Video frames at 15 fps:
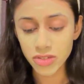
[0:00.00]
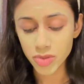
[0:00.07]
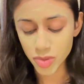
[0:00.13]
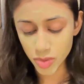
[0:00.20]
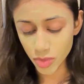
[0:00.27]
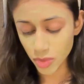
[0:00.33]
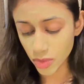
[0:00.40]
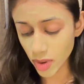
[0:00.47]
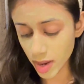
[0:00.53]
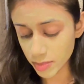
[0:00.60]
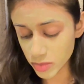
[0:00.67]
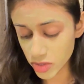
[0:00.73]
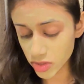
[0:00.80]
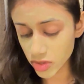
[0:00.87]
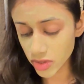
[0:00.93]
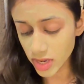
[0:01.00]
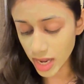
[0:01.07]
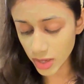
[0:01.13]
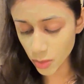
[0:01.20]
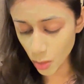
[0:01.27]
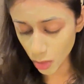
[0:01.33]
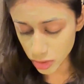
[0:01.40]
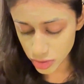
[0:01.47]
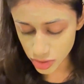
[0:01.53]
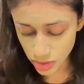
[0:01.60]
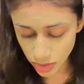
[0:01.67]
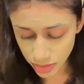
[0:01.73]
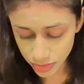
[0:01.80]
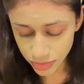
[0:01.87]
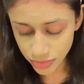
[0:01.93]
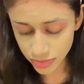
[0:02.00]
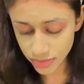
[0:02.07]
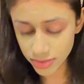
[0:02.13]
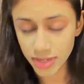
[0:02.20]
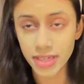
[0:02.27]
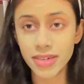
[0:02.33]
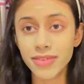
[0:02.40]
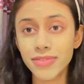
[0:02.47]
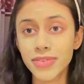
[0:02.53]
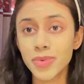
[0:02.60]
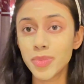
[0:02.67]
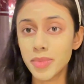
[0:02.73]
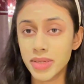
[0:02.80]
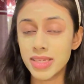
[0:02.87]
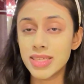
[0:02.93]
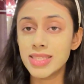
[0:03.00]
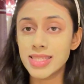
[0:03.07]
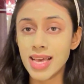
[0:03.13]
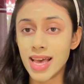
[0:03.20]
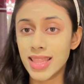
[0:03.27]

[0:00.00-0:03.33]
So I'm just gonna like wash it off in a few minutes,